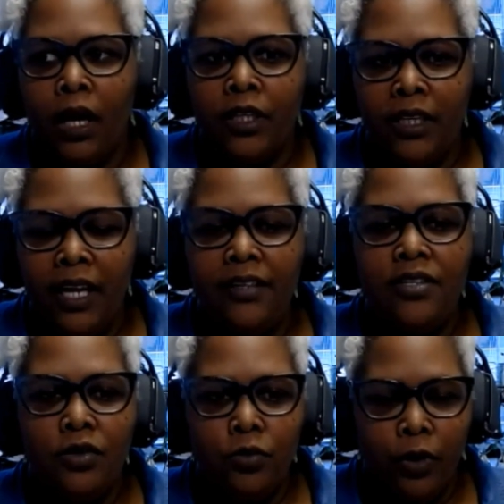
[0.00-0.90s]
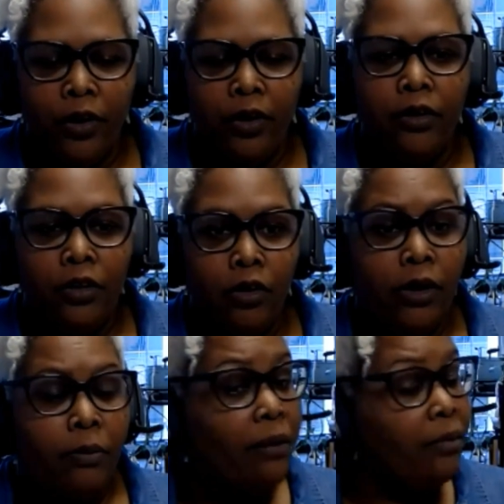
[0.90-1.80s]
the cases where,
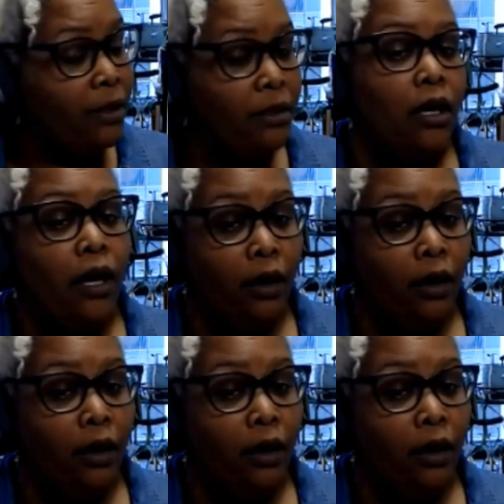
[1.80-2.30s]
it might be